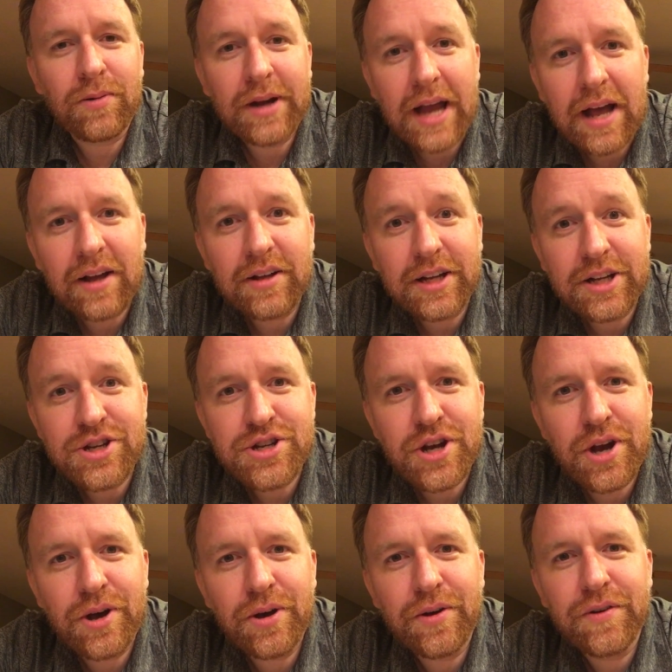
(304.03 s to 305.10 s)
reality
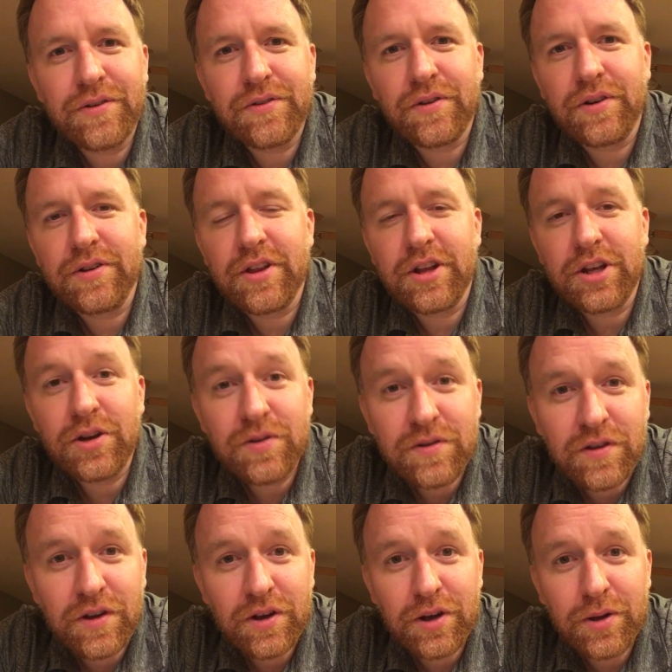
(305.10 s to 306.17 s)
shows or the
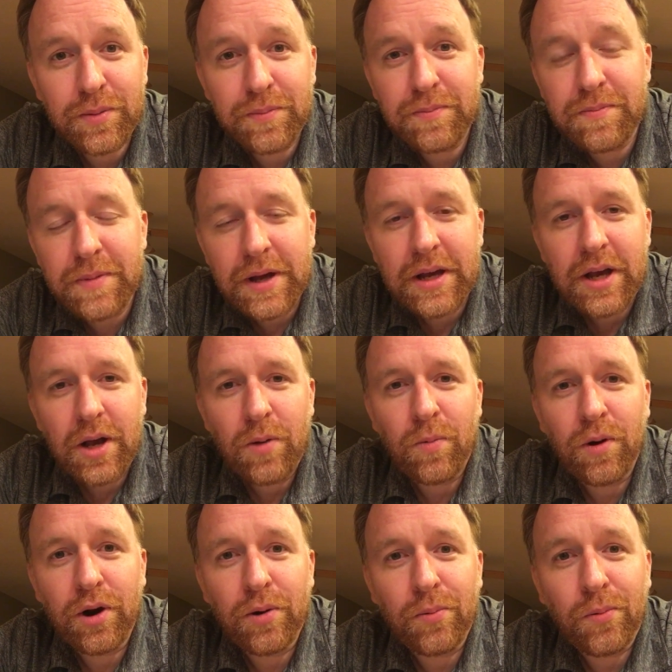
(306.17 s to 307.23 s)
YouTube
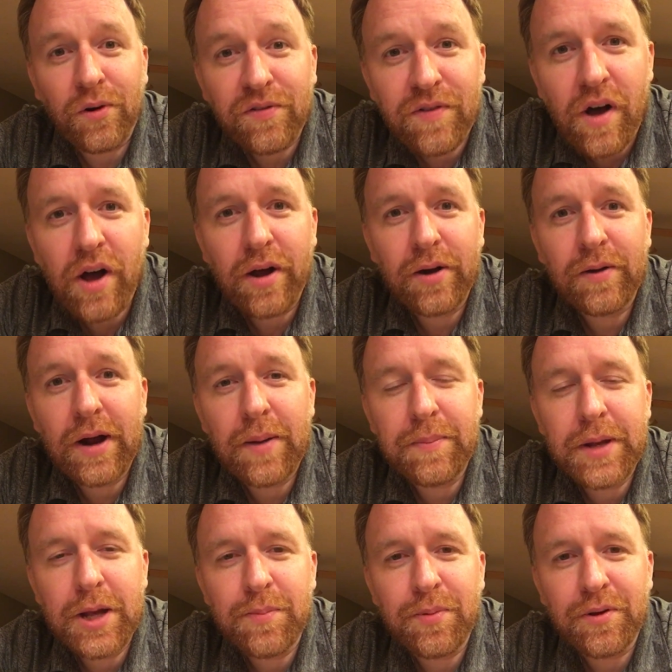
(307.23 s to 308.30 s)
where we're following around
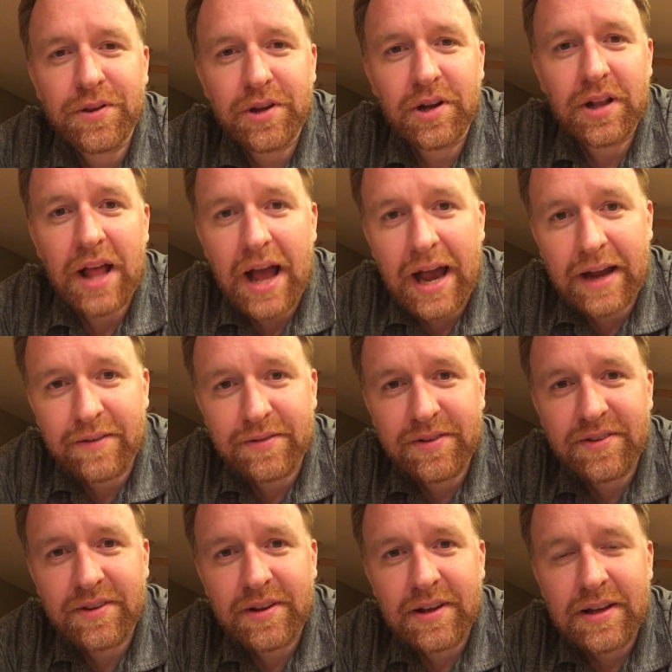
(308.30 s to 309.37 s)
people in their
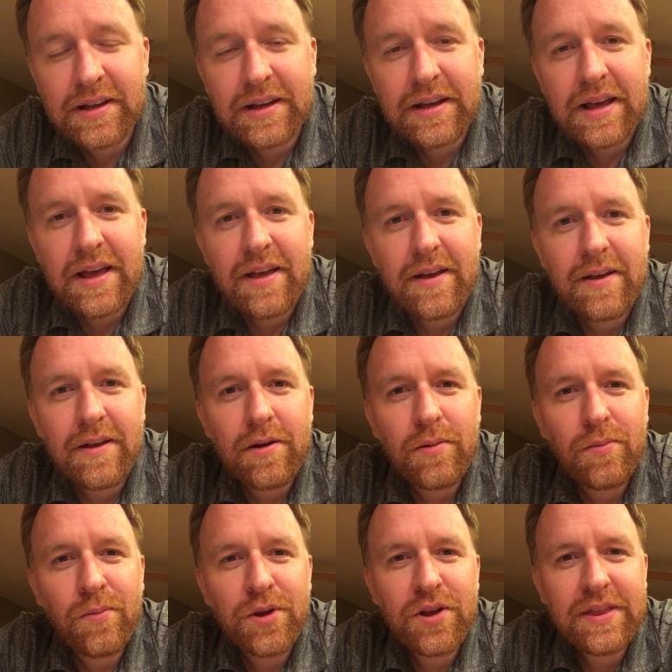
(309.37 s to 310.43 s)
lives.
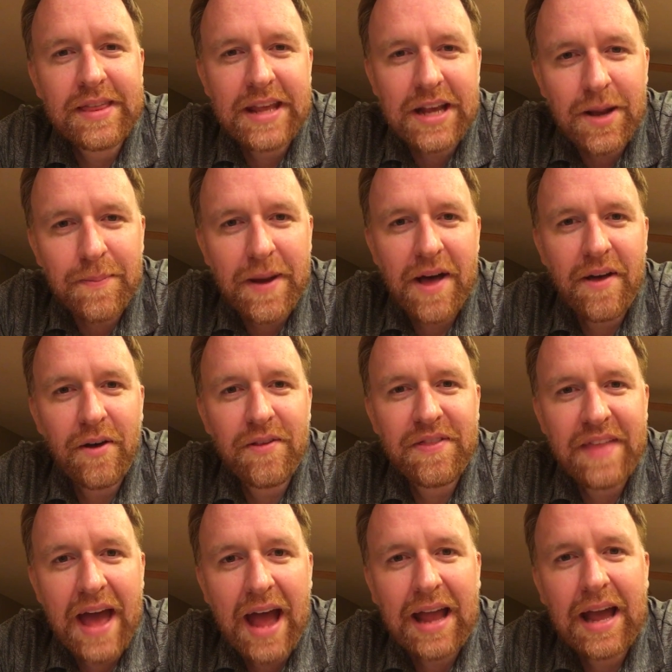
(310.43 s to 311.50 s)
When you think
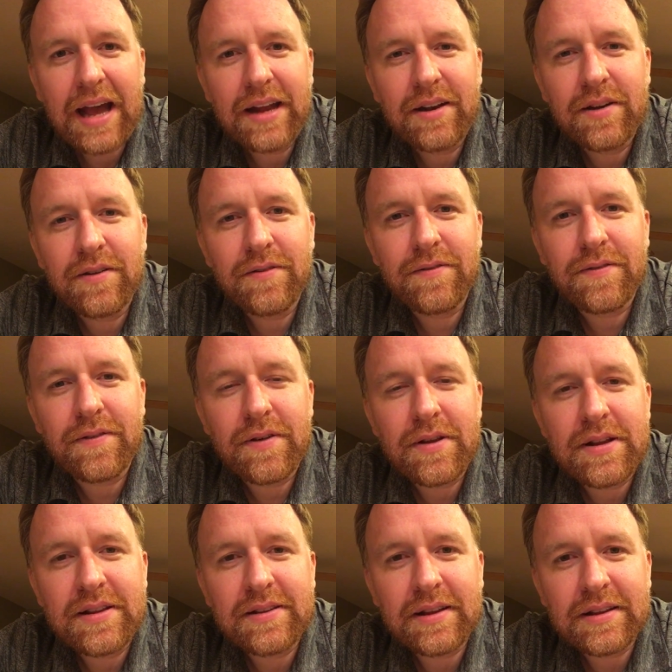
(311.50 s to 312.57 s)
about that kind of
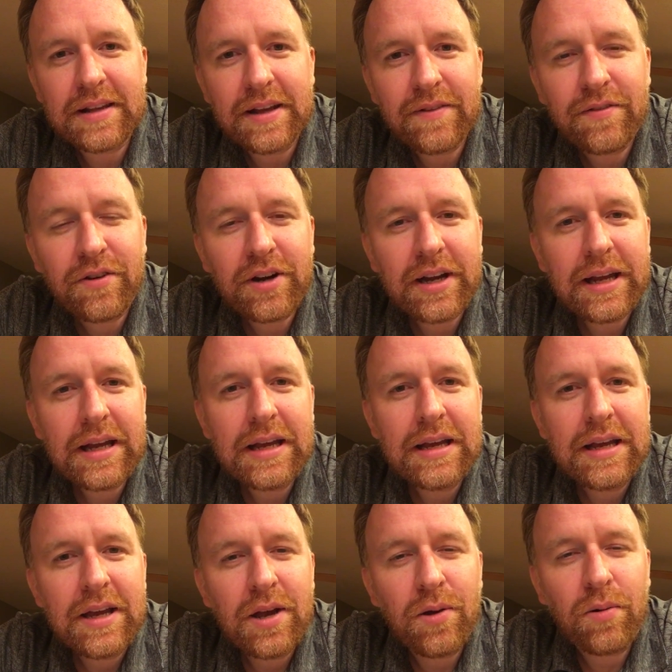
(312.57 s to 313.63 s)
delivery,
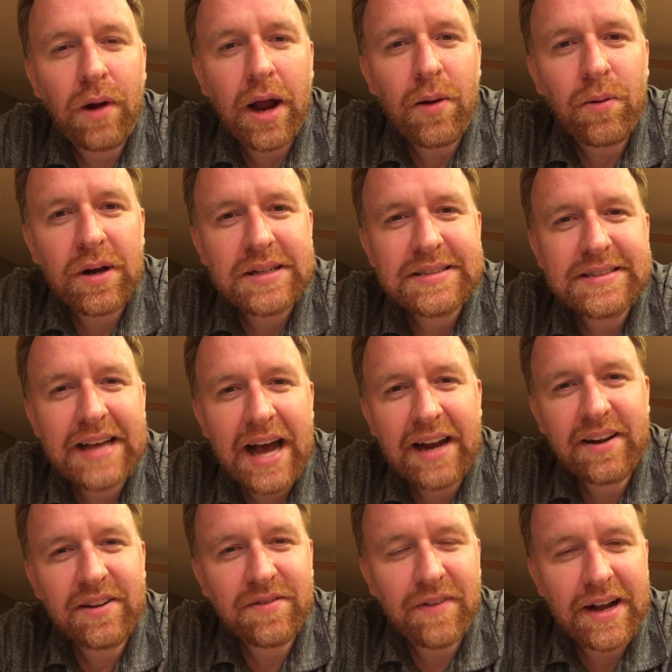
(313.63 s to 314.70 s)
right, where it
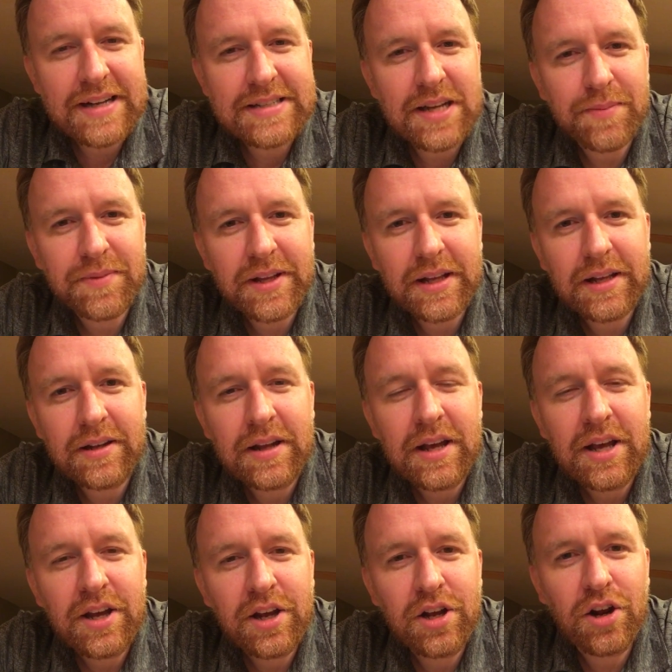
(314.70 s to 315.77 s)
satisfies something,
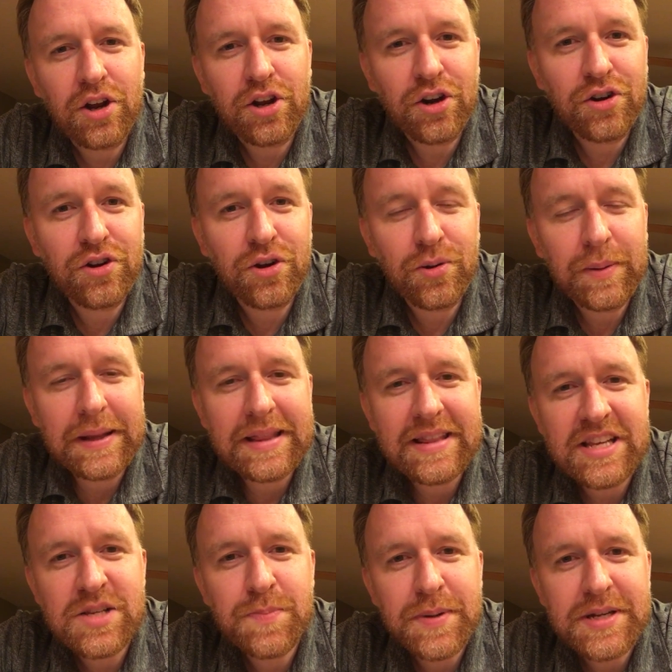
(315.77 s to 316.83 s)
you're doing
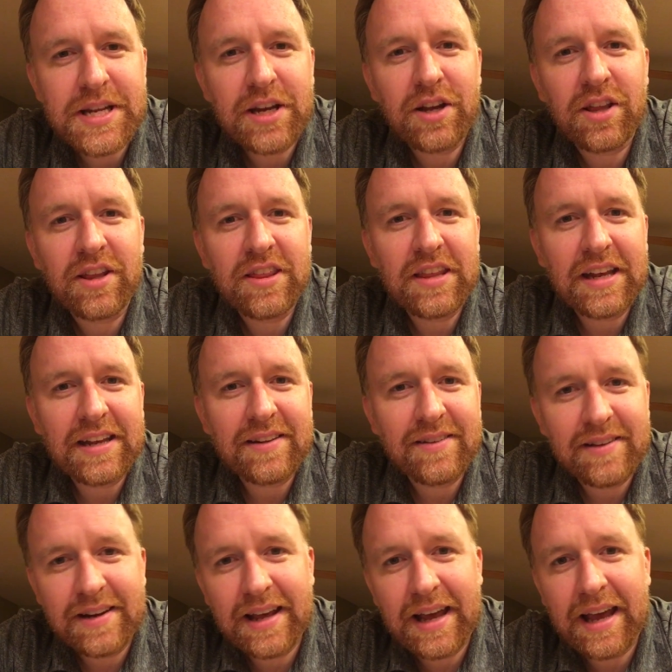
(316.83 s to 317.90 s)
this particular thing
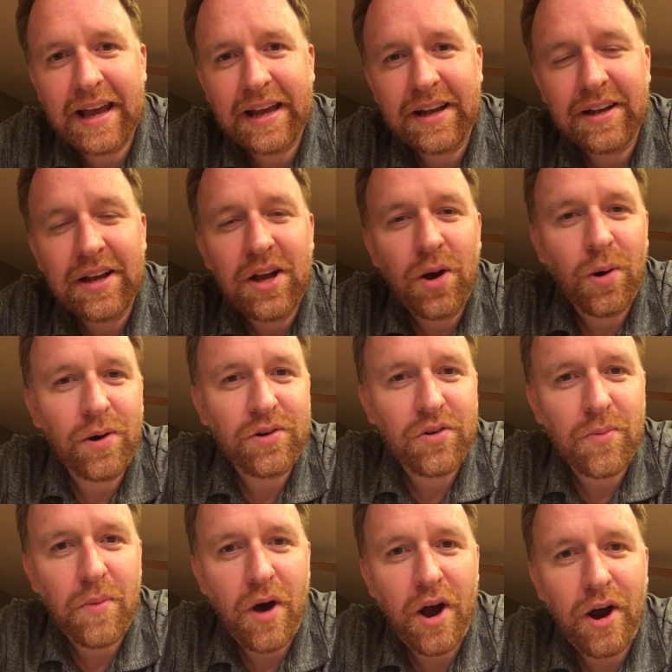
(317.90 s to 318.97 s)
today or
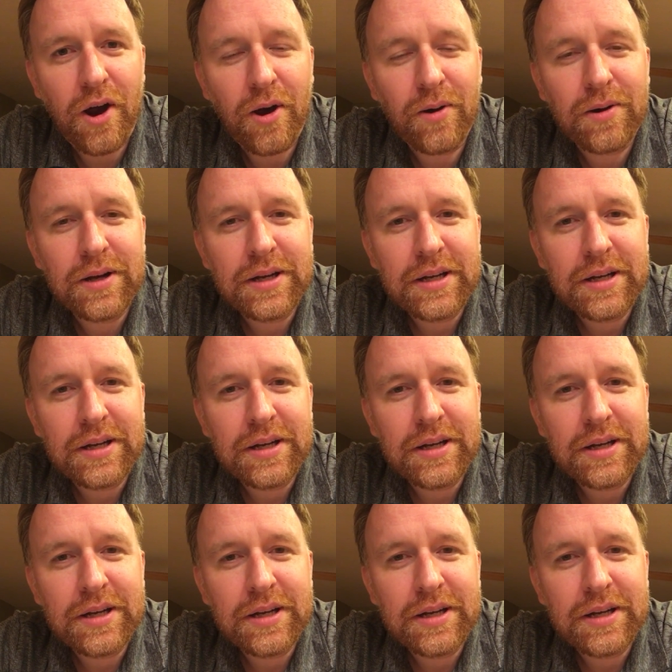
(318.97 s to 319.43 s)
tomorrow,